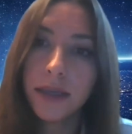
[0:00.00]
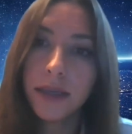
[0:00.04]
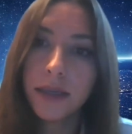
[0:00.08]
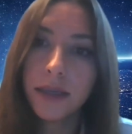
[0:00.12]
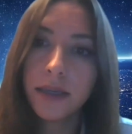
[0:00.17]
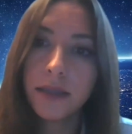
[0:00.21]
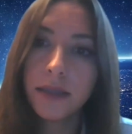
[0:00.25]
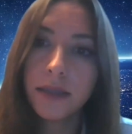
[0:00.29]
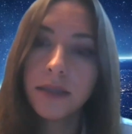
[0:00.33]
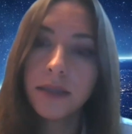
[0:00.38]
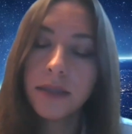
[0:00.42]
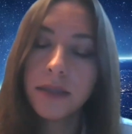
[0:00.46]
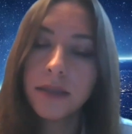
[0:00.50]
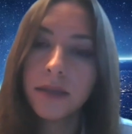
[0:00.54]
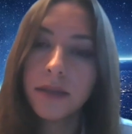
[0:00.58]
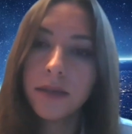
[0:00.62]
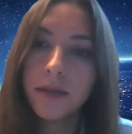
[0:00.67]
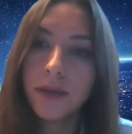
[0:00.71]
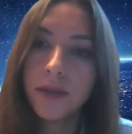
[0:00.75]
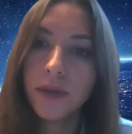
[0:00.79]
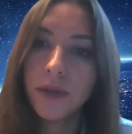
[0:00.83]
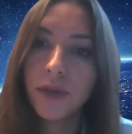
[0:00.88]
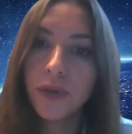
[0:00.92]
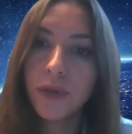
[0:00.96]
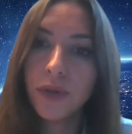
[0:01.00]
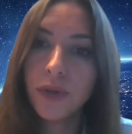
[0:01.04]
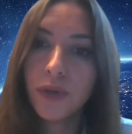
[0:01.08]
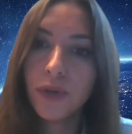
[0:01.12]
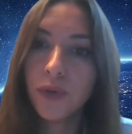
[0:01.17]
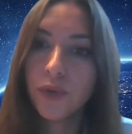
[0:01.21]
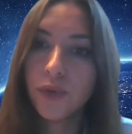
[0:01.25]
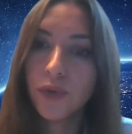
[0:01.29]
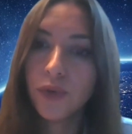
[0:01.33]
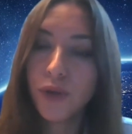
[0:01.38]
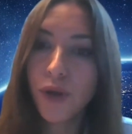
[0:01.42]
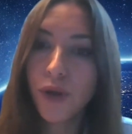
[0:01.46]
leads,
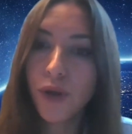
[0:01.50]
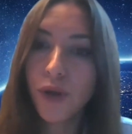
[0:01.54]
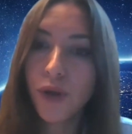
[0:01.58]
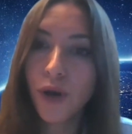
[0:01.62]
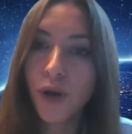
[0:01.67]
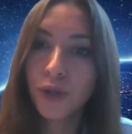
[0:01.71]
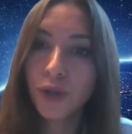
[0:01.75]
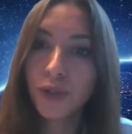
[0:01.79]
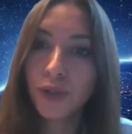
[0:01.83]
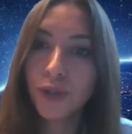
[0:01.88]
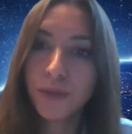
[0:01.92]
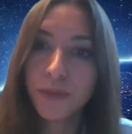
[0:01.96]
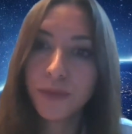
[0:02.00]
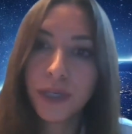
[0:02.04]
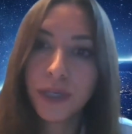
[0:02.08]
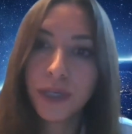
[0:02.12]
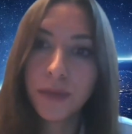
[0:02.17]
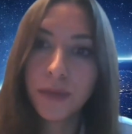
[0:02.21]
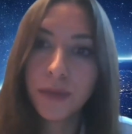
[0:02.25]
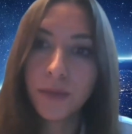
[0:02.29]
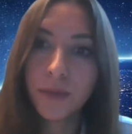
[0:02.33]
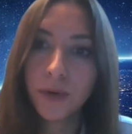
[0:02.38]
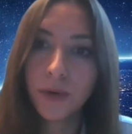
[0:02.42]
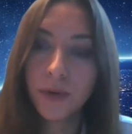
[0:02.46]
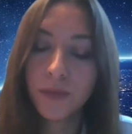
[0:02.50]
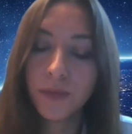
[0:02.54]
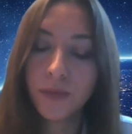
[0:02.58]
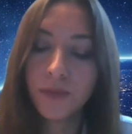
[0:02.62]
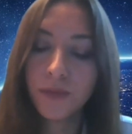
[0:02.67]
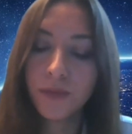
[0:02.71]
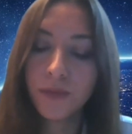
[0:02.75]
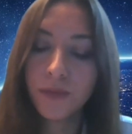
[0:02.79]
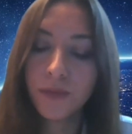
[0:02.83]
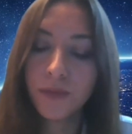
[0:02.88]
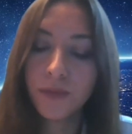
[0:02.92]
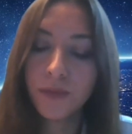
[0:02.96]
you know, with long-term
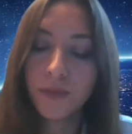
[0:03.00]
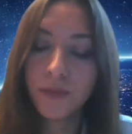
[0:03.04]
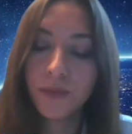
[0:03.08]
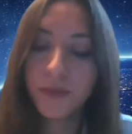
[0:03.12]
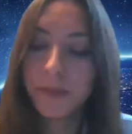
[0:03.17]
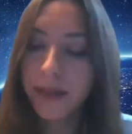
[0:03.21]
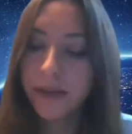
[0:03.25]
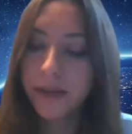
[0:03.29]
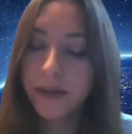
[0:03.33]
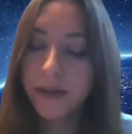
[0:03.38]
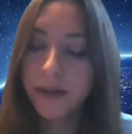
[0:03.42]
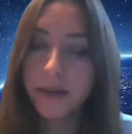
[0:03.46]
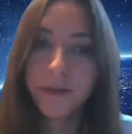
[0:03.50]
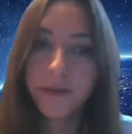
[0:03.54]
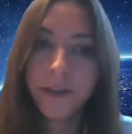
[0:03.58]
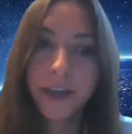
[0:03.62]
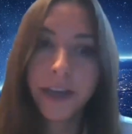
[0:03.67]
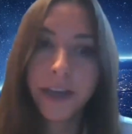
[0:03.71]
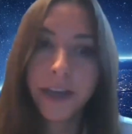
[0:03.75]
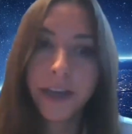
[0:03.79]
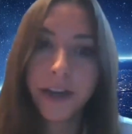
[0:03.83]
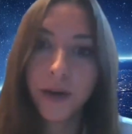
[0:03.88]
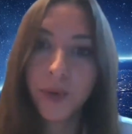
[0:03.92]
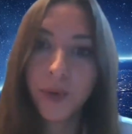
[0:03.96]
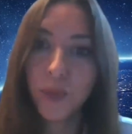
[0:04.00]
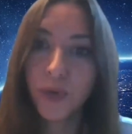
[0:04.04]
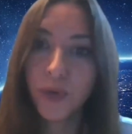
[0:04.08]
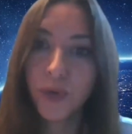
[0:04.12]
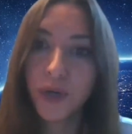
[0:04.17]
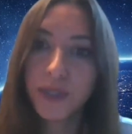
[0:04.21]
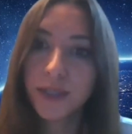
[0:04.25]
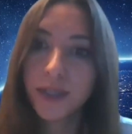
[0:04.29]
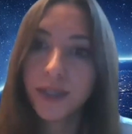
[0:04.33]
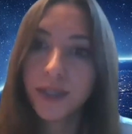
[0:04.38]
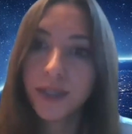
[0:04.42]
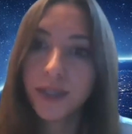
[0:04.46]
chemo, palliative
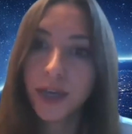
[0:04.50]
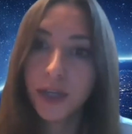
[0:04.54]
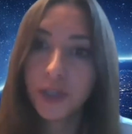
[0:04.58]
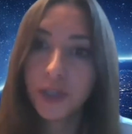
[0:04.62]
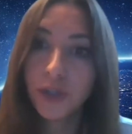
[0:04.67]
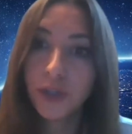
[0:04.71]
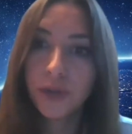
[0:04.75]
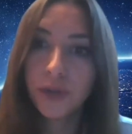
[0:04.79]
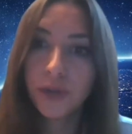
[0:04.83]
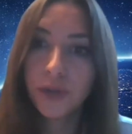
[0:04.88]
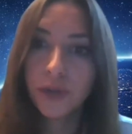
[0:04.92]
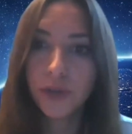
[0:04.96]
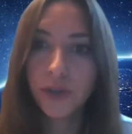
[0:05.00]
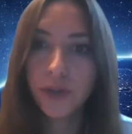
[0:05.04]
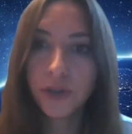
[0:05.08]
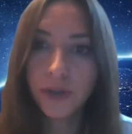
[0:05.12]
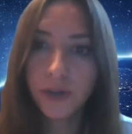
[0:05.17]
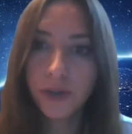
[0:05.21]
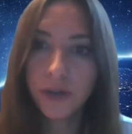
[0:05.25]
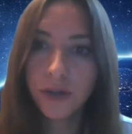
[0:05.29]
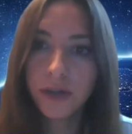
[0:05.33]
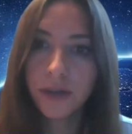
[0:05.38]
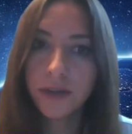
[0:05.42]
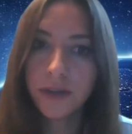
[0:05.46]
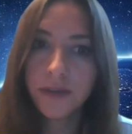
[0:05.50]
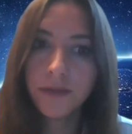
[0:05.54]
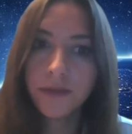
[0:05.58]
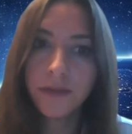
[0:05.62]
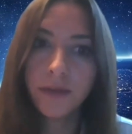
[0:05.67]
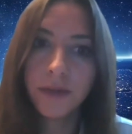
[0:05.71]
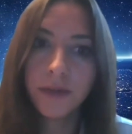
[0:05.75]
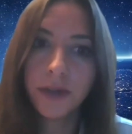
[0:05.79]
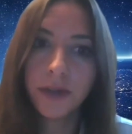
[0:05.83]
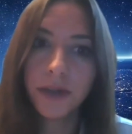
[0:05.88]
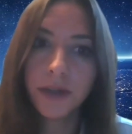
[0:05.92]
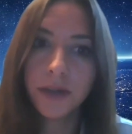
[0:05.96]
care, where it's not
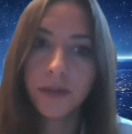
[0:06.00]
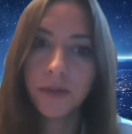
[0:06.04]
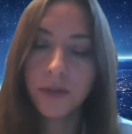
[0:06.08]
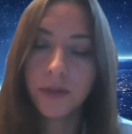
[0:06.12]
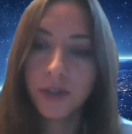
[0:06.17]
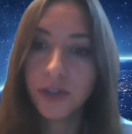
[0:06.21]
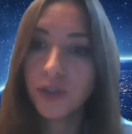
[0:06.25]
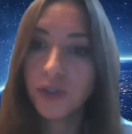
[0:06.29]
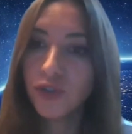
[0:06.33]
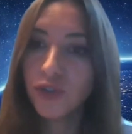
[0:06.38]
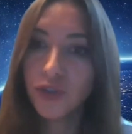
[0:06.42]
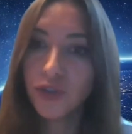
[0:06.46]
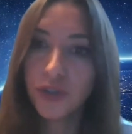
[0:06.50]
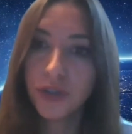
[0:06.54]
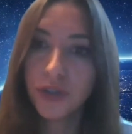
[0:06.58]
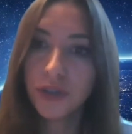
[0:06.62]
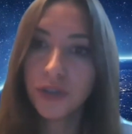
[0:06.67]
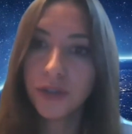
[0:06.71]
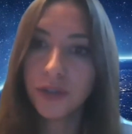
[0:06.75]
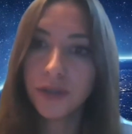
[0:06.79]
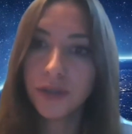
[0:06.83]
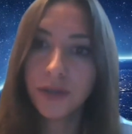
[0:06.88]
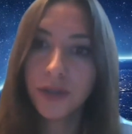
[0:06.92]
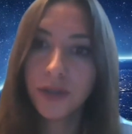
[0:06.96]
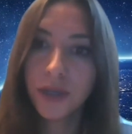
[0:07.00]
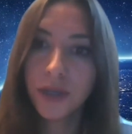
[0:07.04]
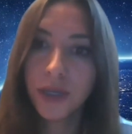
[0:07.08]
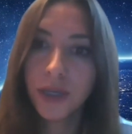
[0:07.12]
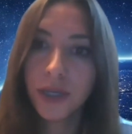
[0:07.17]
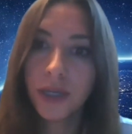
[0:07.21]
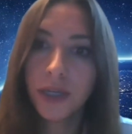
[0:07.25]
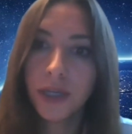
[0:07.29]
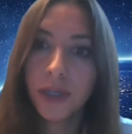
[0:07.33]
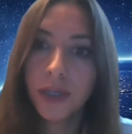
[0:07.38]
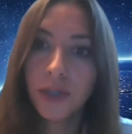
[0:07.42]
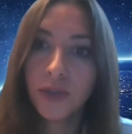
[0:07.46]
curative, where it's
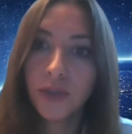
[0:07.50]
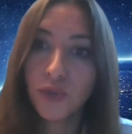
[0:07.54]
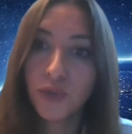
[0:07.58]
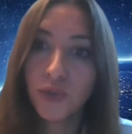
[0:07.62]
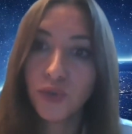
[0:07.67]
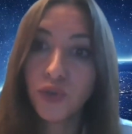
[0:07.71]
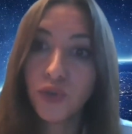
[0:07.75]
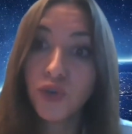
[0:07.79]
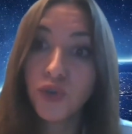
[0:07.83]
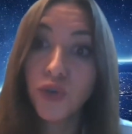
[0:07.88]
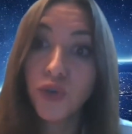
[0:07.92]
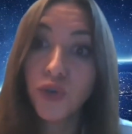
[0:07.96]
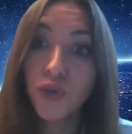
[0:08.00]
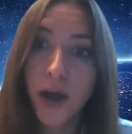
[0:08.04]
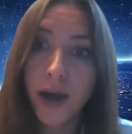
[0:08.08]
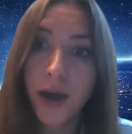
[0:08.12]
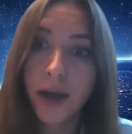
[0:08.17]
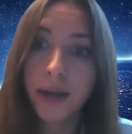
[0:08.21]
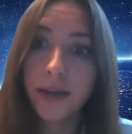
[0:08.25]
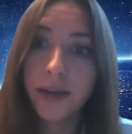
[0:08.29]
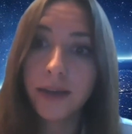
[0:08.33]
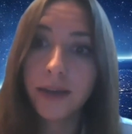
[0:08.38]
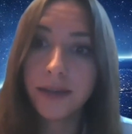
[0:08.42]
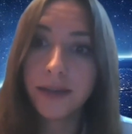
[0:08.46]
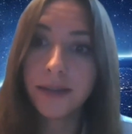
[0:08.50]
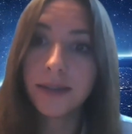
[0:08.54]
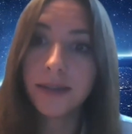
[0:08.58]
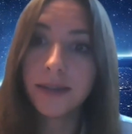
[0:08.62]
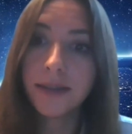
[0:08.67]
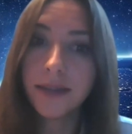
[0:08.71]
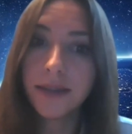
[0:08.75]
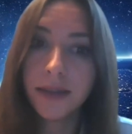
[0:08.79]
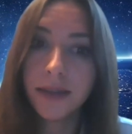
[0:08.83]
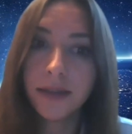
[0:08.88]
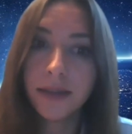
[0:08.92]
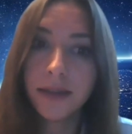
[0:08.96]
just to
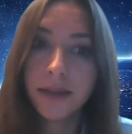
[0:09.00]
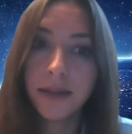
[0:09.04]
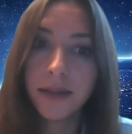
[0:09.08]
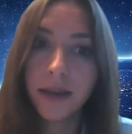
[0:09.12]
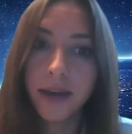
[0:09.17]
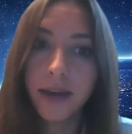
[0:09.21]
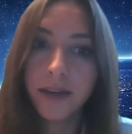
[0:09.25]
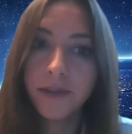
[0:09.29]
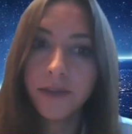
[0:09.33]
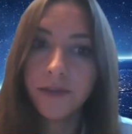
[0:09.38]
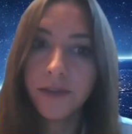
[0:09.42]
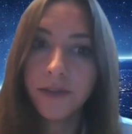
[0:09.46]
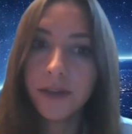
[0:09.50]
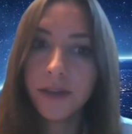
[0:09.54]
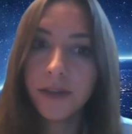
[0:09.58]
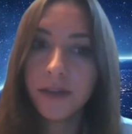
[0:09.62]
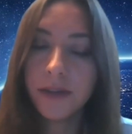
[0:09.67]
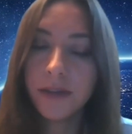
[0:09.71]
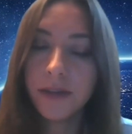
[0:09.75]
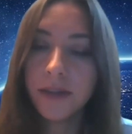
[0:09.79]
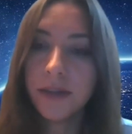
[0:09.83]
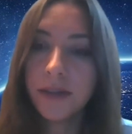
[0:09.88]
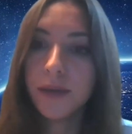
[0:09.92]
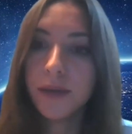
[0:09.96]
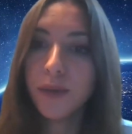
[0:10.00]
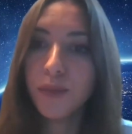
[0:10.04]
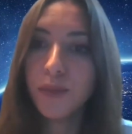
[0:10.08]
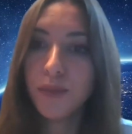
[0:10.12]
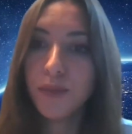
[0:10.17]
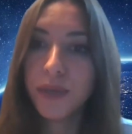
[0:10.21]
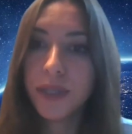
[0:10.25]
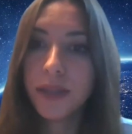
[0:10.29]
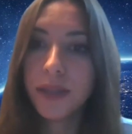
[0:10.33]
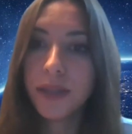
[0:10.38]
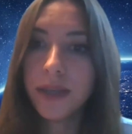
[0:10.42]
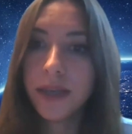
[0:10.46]
try extend life
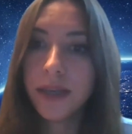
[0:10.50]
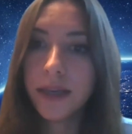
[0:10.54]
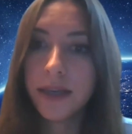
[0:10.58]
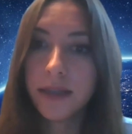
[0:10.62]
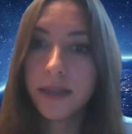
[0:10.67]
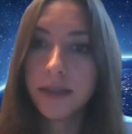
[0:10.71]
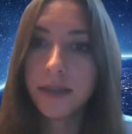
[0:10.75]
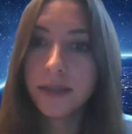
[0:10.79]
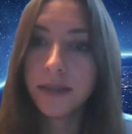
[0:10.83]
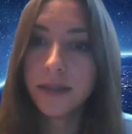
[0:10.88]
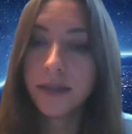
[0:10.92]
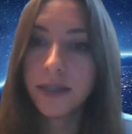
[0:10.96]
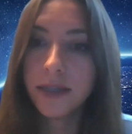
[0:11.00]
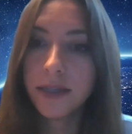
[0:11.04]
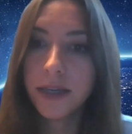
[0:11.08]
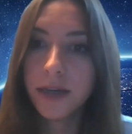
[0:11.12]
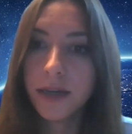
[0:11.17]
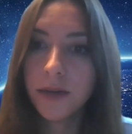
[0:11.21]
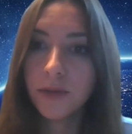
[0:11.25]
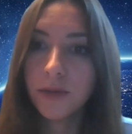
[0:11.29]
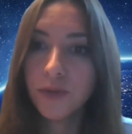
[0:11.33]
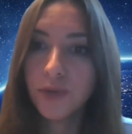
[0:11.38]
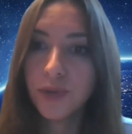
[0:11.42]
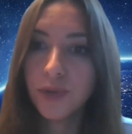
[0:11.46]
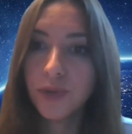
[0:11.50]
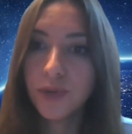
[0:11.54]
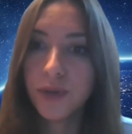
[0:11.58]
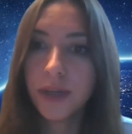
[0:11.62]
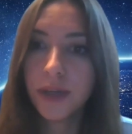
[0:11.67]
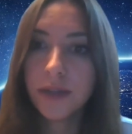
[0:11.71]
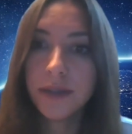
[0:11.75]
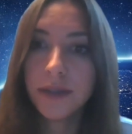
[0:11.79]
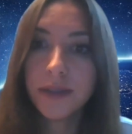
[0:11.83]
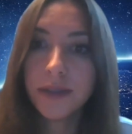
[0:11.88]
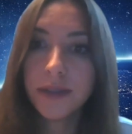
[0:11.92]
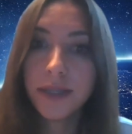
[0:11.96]
and beat the cancer
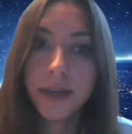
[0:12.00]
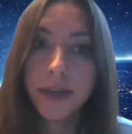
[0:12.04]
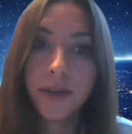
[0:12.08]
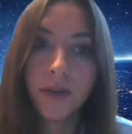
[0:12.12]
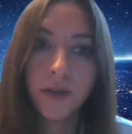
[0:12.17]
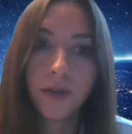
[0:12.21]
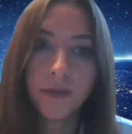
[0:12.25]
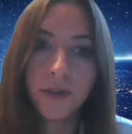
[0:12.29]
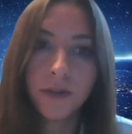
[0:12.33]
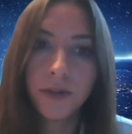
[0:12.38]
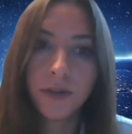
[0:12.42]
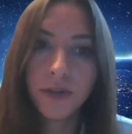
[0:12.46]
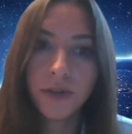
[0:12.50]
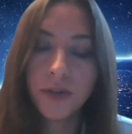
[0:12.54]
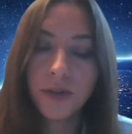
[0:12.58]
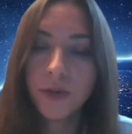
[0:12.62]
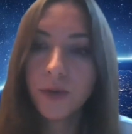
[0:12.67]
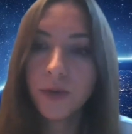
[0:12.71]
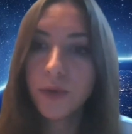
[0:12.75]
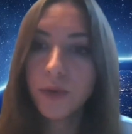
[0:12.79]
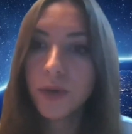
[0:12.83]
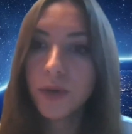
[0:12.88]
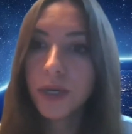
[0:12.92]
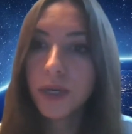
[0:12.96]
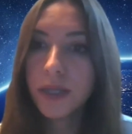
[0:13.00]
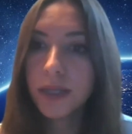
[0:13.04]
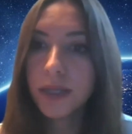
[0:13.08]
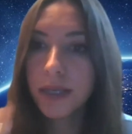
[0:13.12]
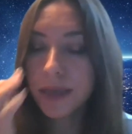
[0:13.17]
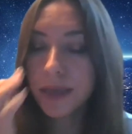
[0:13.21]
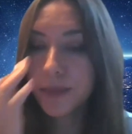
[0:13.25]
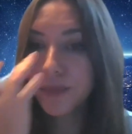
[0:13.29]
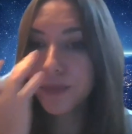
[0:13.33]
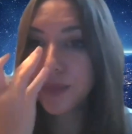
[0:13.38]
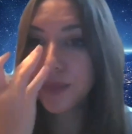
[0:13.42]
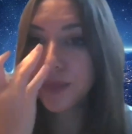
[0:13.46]
down to not take over so
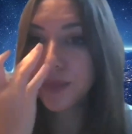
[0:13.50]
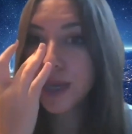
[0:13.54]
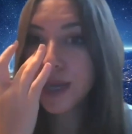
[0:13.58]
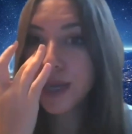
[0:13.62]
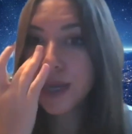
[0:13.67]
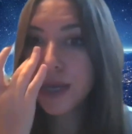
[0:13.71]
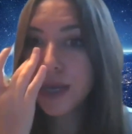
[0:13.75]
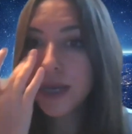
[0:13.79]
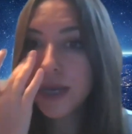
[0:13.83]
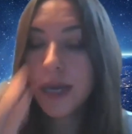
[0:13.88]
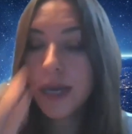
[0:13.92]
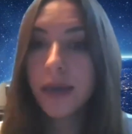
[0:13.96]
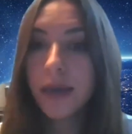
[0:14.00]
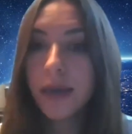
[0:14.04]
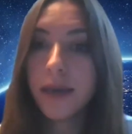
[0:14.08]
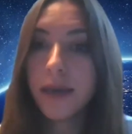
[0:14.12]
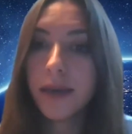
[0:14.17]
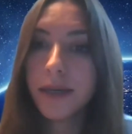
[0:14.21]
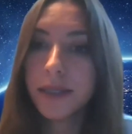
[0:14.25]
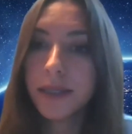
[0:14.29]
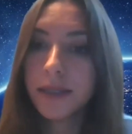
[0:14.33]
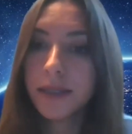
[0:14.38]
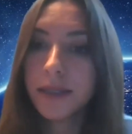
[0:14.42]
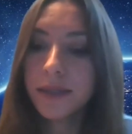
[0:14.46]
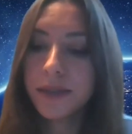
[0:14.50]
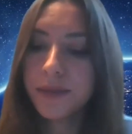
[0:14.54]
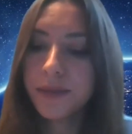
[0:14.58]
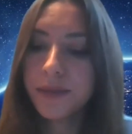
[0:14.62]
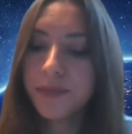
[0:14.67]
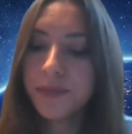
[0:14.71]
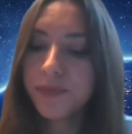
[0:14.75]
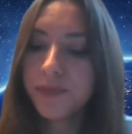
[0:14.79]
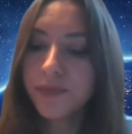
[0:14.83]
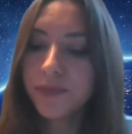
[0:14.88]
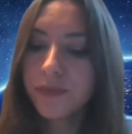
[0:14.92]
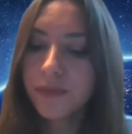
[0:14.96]
quickly.
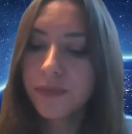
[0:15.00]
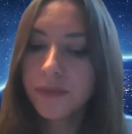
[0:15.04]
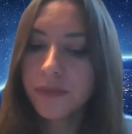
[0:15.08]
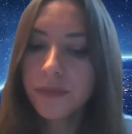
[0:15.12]
And